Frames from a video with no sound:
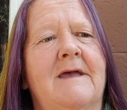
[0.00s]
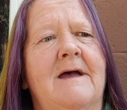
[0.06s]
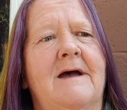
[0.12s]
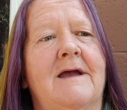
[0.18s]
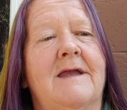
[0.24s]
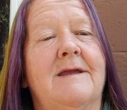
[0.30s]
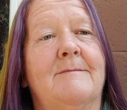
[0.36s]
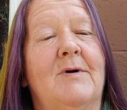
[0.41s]

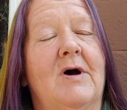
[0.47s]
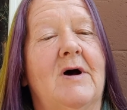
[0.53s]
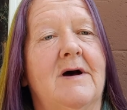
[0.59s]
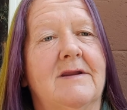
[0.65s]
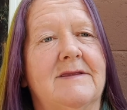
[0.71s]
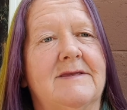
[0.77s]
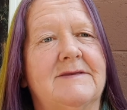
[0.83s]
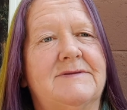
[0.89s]
I am
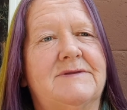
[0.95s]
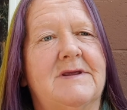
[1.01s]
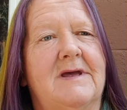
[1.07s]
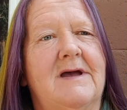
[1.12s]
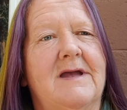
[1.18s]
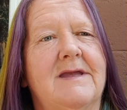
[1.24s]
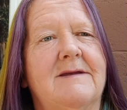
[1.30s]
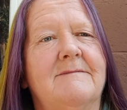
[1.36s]
honest.
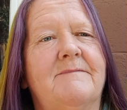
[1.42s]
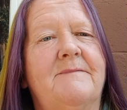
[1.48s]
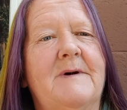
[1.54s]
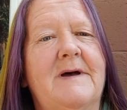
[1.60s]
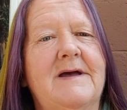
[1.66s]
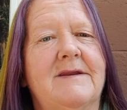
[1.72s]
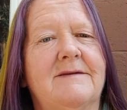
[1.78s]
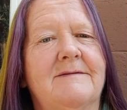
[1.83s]
I am
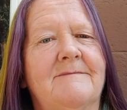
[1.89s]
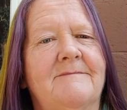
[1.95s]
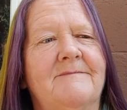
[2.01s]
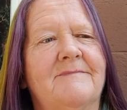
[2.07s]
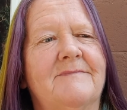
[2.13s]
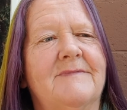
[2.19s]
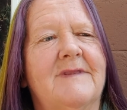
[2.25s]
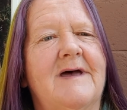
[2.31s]
fun.
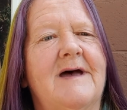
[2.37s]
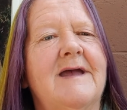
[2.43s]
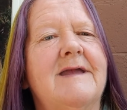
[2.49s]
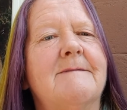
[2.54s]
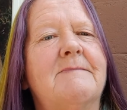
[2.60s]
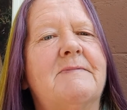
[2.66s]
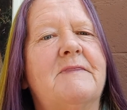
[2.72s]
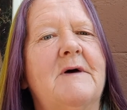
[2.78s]
I
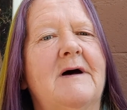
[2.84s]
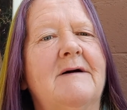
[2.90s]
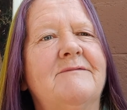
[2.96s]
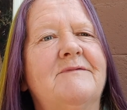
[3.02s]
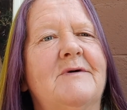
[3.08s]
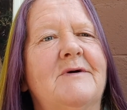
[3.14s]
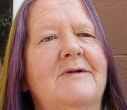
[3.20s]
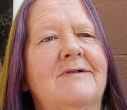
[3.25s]
am
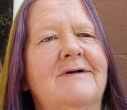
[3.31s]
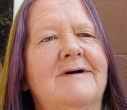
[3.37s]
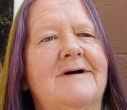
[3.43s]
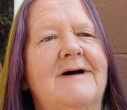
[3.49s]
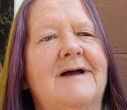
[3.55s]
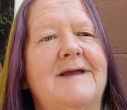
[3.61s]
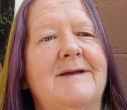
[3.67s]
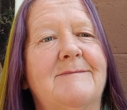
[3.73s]
thoughtful.
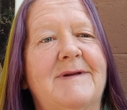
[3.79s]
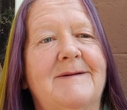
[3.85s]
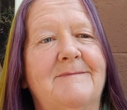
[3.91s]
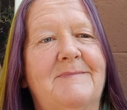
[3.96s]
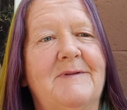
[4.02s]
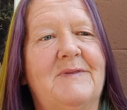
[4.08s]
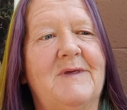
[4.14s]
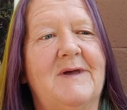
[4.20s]
I am
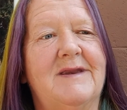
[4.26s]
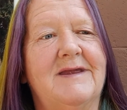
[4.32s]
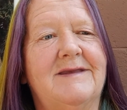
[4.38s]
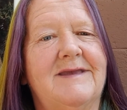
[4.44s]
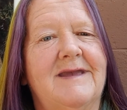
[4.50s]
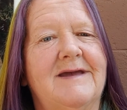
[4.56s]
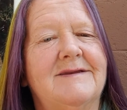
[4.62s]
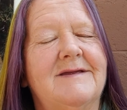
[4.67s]
empathetic
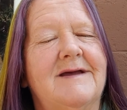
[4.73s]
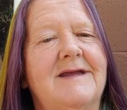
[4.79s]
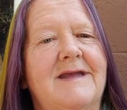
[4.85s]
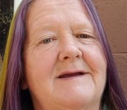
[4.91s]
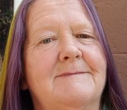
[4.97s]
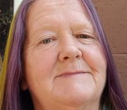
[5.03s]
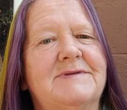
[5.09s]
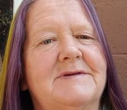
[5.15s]
and I
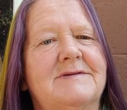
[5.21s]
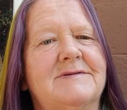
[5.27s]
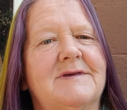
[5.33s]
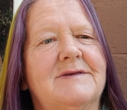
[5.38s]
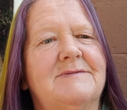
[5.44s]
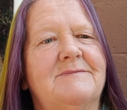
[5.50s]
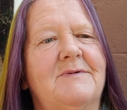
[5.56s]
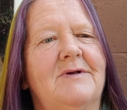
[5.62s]
am
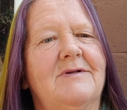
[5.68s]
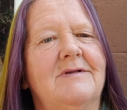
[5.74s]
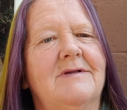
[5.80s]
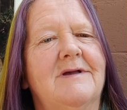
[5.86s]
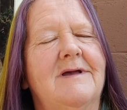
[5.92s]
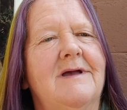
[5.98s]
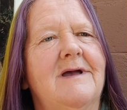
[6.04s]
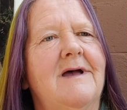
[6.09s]
successful.
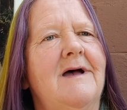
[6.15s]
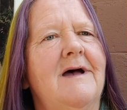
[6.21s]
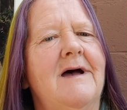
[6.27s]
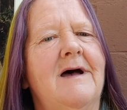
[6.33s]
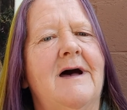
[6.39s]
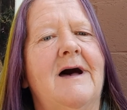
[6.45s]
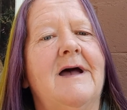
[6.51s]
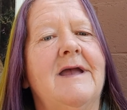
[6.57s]

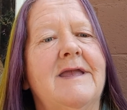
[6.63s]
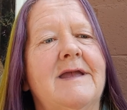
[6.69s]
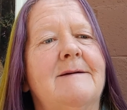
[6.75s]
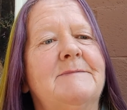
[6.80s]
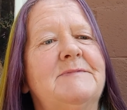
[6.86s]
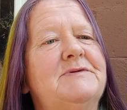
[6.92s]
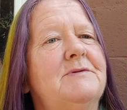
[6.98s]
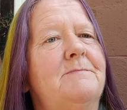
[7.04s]
I
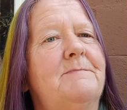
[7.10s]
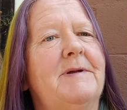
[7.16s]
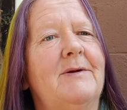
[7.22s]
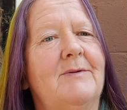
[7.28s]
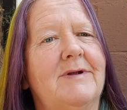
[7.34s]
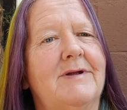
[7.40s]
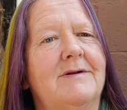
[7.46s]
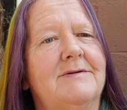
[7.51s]
am
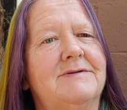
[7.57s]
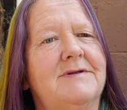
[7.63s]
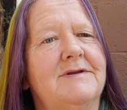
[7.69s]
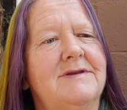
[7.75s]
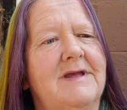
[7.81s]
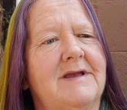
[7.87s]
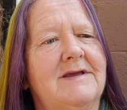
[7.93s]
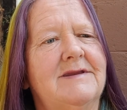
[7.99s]
superior to
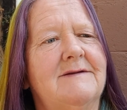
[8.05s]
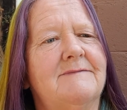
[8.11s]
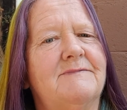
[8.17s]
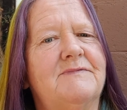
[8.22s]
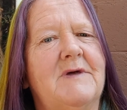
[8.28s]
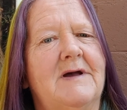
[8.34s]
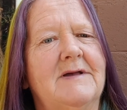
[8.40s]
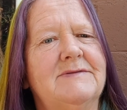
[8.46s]
negative
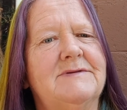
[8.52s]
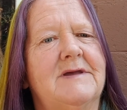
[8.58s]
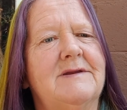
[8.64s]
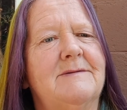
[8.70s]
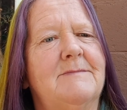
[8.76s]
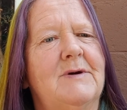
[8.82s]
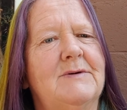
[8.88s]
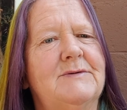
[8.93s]
thoughts and
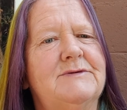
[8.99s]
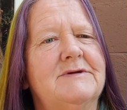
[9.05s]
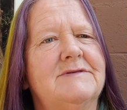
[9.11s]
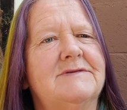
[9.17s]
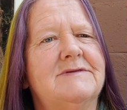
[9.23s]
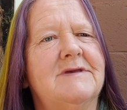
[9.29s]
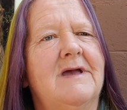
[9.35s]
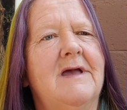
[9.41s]

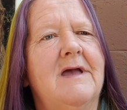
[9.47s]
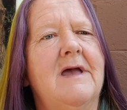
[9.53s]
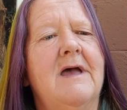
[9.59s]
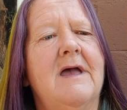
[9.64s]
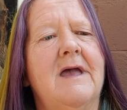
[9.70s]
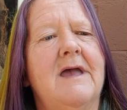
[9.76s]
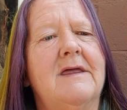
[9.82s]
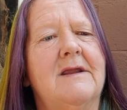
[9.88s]
emotions
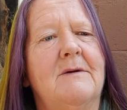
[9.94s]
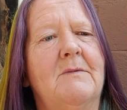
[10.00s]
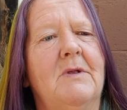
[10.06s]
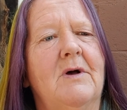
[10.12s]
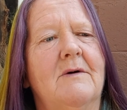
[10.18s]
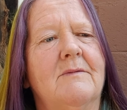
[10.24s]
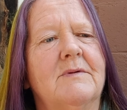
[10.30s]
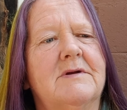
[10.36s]
and I will
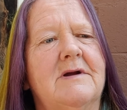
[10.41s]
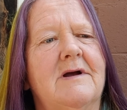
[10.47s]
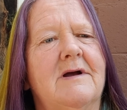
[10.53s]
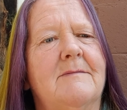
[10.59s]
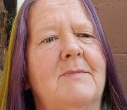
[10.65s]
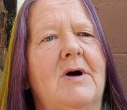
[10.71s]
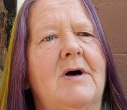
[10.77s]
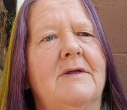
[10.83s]

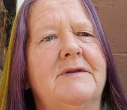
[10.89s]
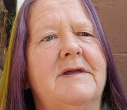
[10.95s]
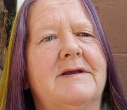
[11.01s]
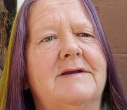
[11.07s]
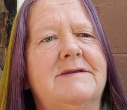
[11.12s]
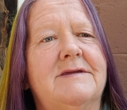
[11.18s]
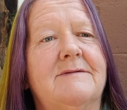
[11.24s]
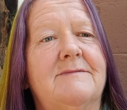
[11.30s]
overcome all
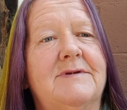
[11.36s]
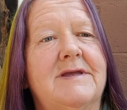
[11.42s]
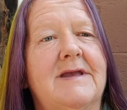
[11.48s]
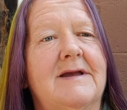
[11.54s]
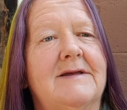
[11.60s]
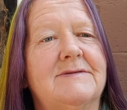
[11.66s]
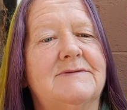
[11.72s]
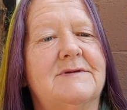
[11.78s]
negativity
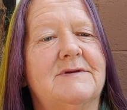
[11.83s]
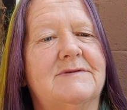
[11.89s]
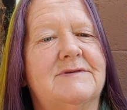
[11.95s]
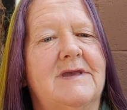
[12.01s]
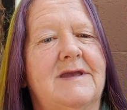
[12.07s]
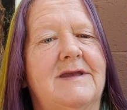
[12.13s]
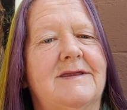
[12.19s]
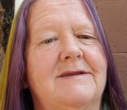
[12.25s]
and
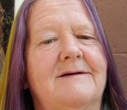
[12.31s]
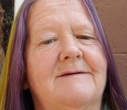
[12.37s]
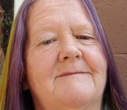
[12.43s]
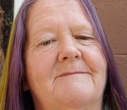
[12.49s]
succeed.